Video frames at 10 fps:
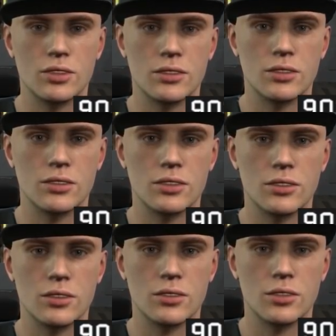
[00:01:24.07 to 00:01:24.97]
here. Now, if you
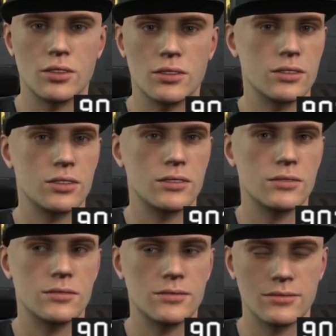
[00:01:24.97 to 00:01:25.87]
guys have any
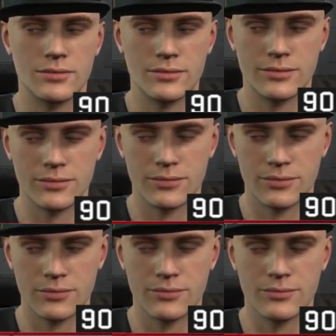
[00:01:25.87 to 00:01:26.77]
difficulties
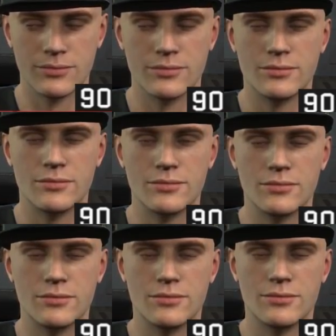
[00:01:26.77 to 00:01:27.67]
completing this mission or need
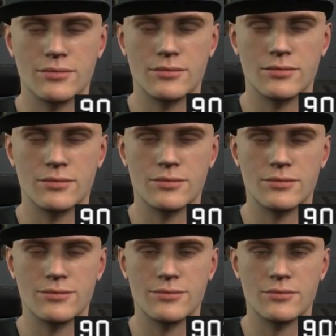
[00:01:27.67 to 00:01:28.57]
any help in regards to
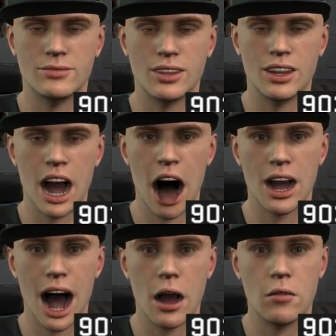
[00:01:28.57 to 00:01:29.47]
completing
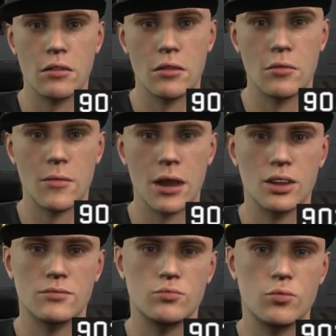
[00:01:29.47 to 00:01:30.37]
any other
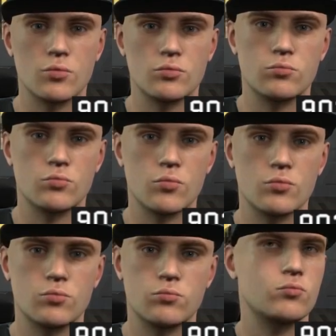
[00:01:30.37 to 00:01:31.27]
DMZ mission in
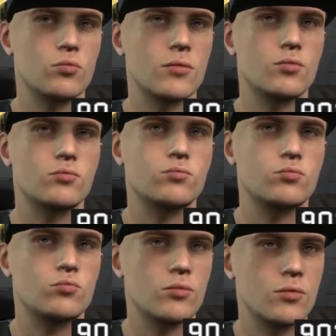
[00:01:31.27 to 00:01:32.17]
regards to season
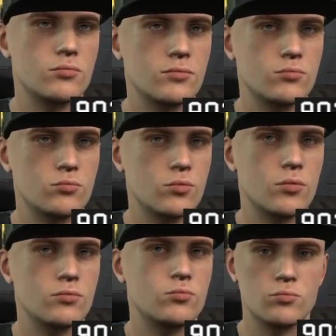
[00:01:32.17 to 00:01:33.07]
four, just
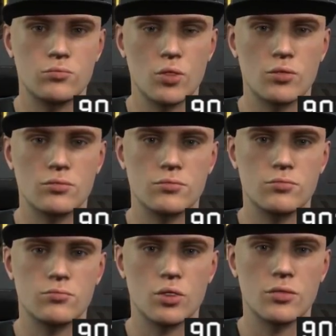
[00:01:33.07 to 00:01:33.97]
hop on to the live
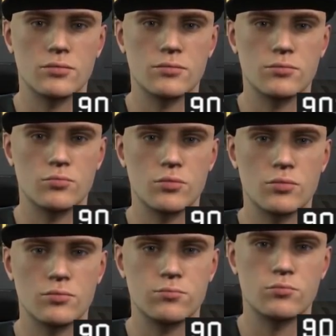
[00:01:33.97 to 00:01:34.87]
stream and subscribe